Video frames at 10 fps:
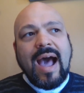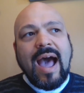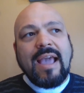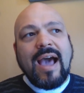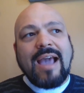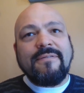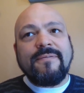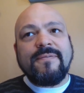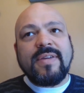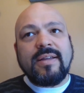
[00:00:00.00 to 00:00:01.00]
I
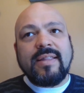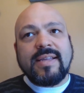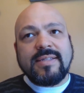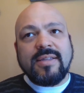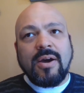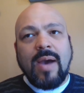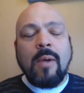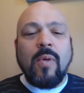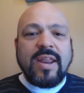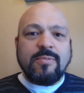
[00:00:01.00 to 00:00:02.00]
feel as though,
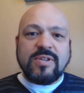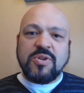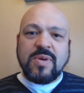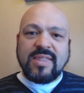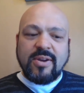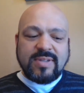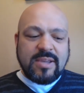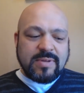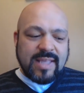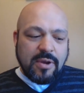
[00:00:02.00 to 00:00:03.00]
and what he was doing there is
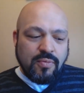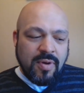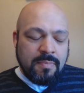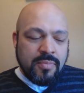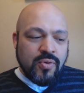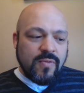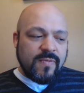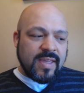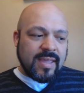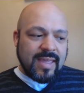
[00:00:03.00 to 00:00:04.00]
he was like
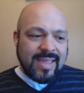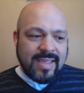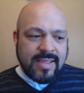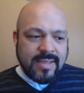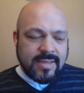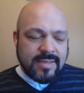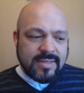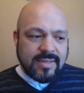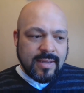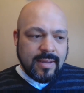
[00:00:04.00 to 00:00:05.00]
removing his